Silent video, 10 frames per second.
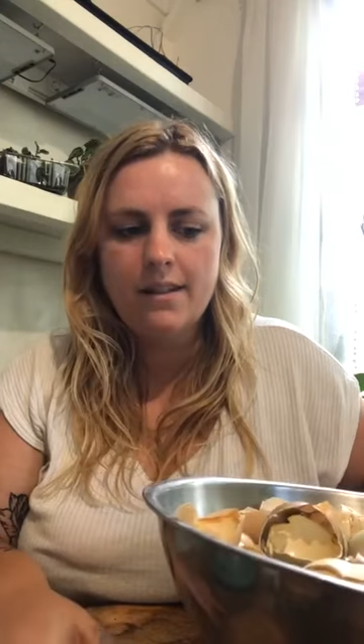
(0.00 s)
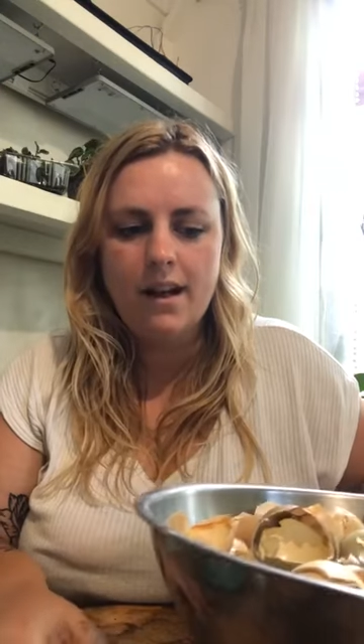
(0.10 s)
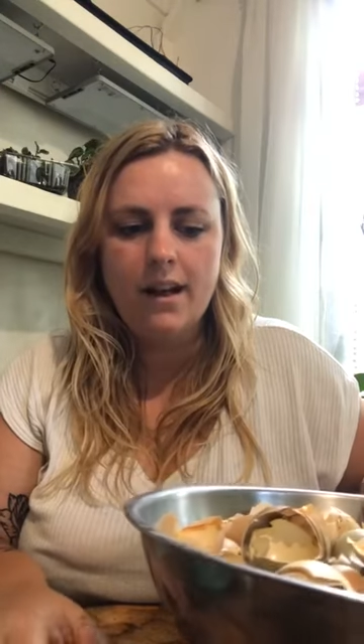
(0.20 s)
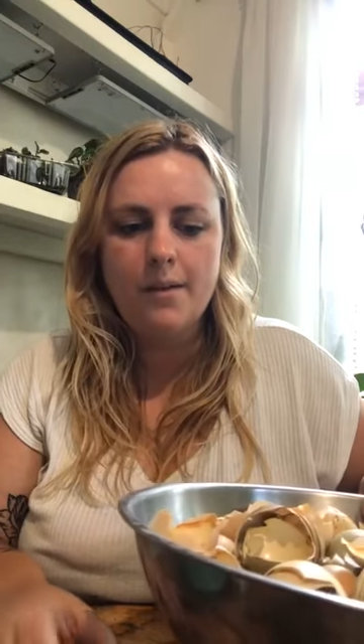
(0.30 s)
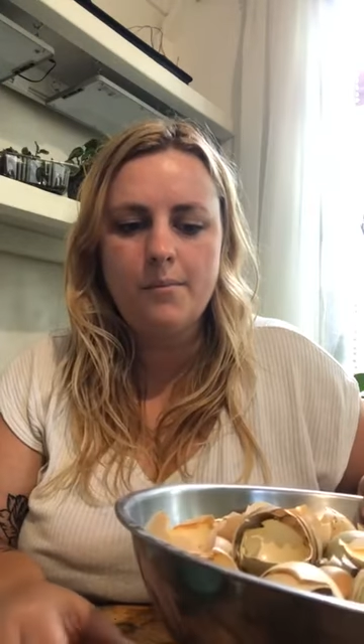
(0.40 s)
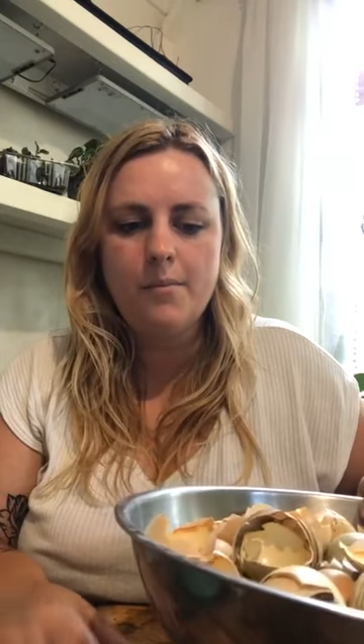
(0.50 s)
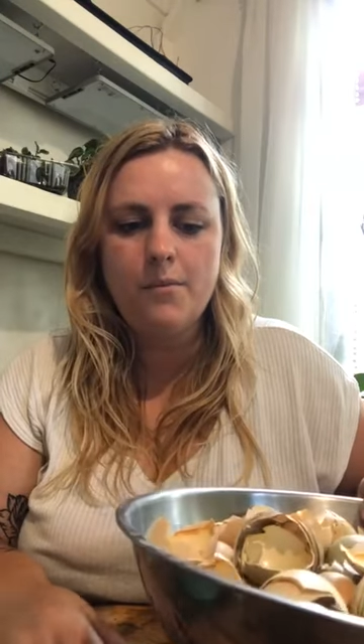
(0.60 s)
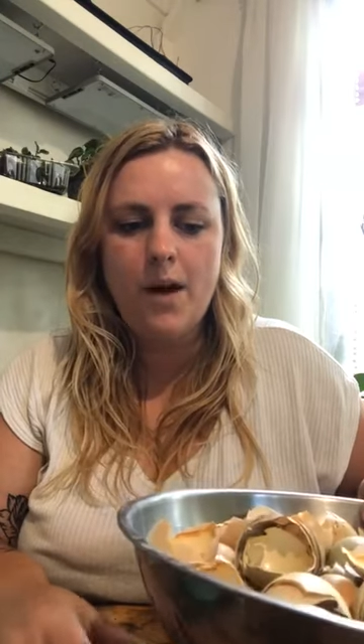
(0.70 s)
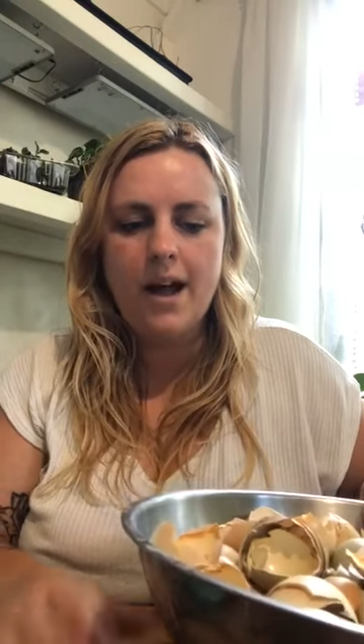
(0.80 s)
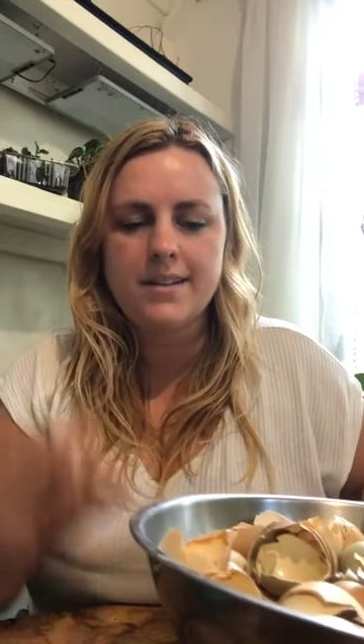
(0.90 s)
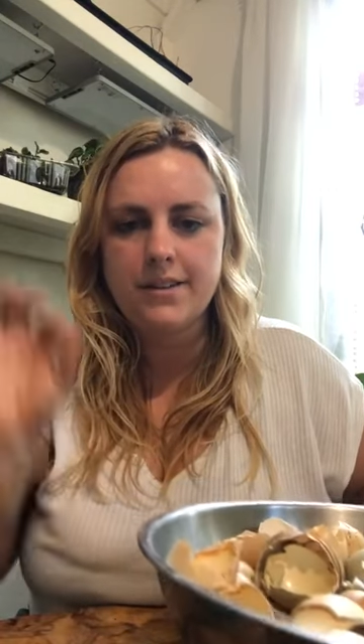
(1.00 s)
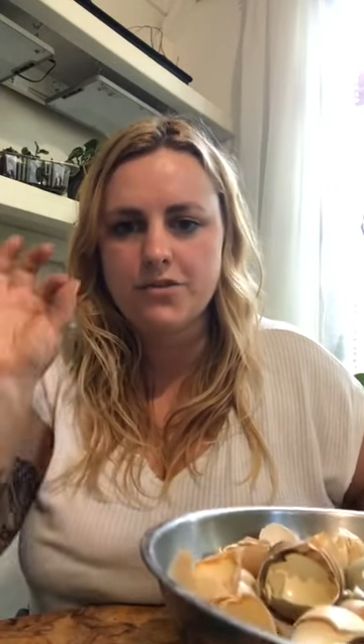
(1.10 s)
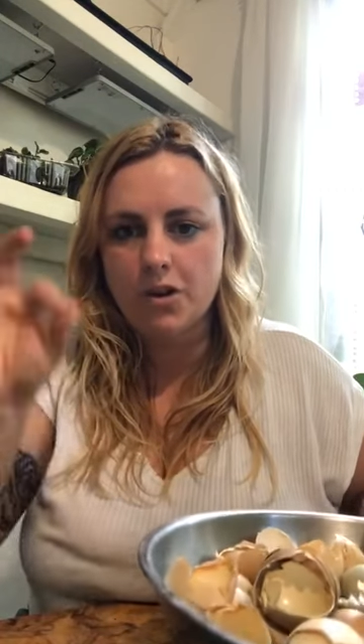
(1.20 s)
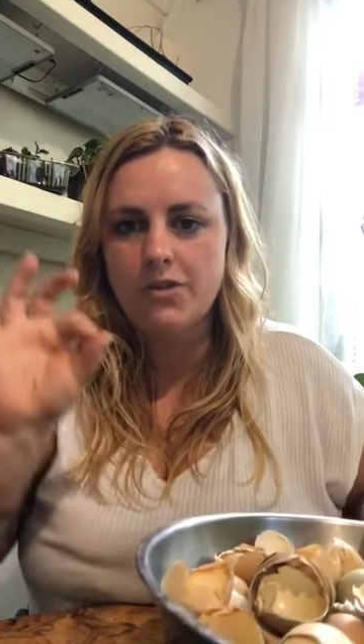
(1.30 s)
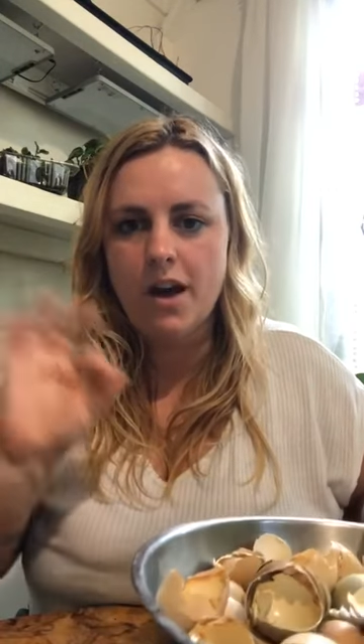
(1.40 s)
as I've
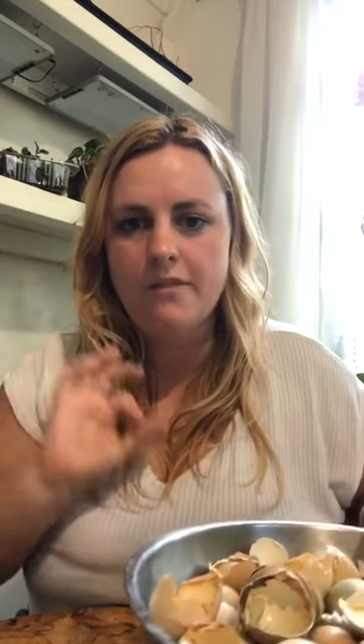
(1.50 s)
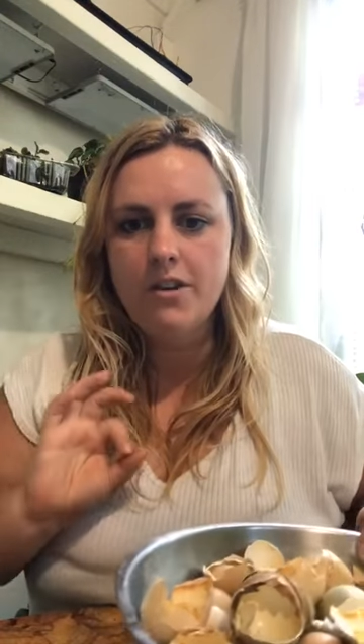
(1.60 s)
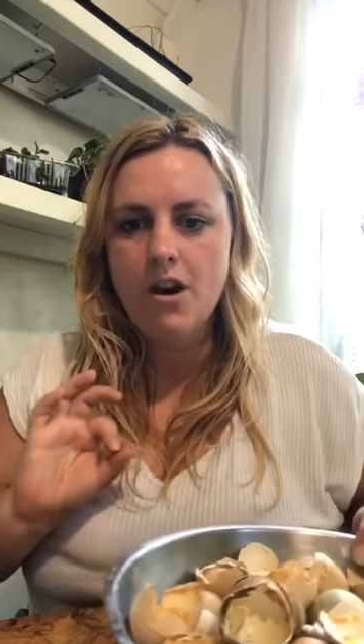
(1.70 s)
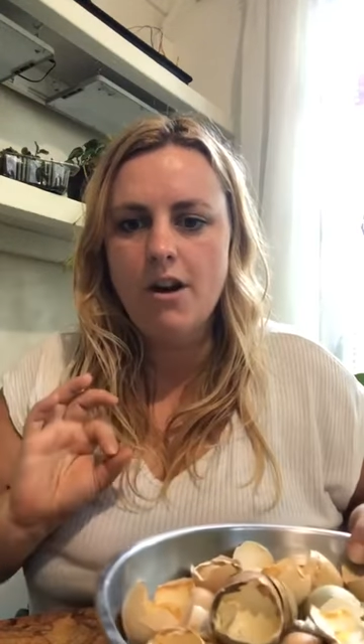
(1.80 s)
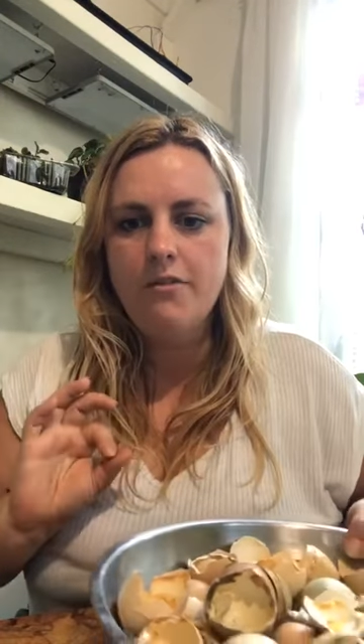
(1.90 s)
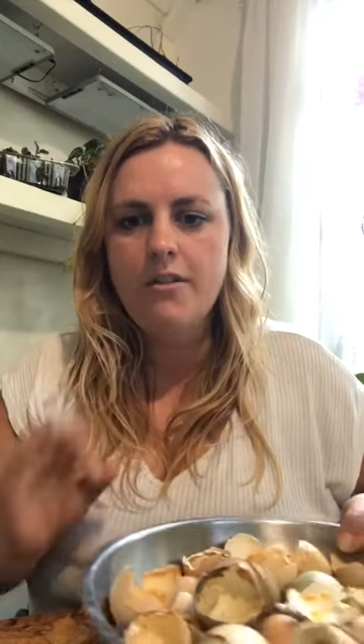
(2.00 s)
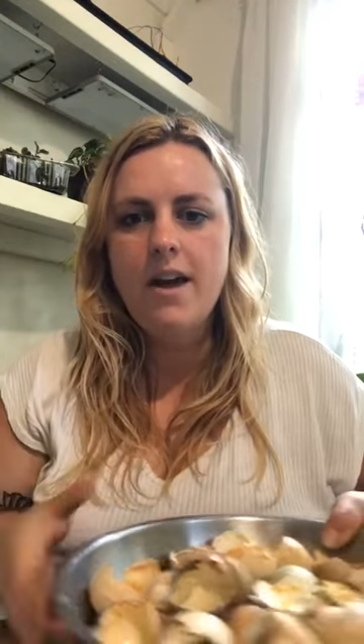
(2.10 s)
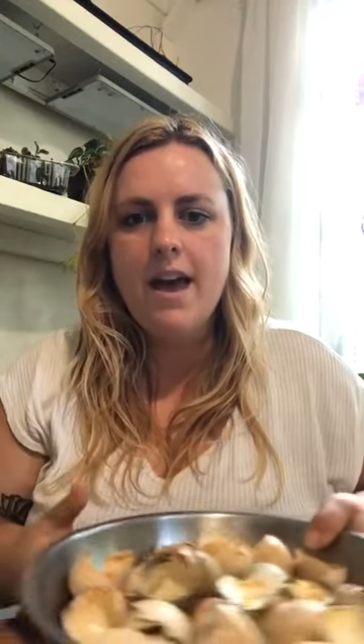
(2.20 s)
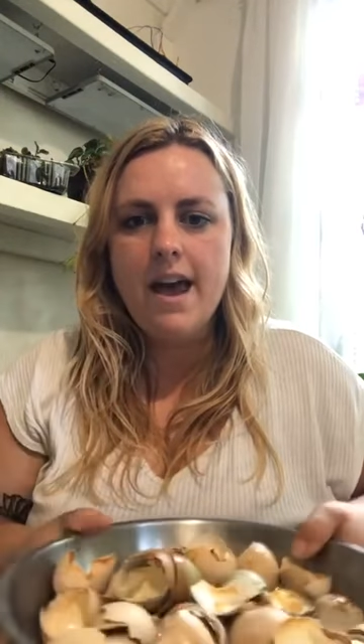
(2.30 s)
turned the oven off.